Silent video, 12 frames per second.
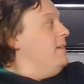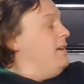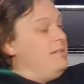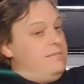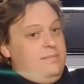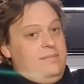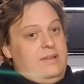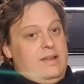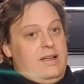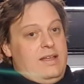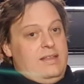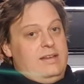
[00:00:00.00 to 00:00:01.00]
And the
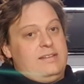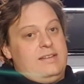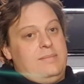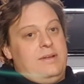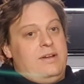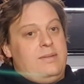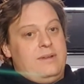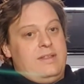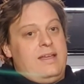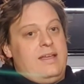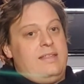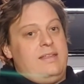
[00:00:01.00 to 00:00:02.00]
car that you see behind me
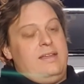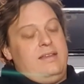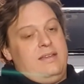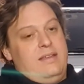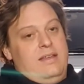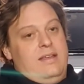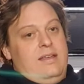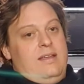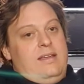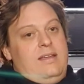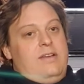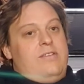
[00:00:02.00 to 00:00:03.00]
there, the
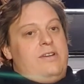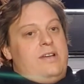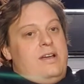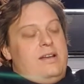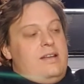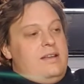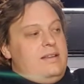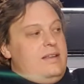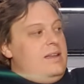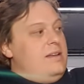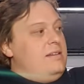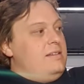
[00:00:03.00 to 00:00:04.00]
Granada,
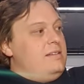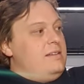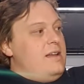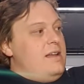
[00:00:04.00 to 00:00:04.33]
is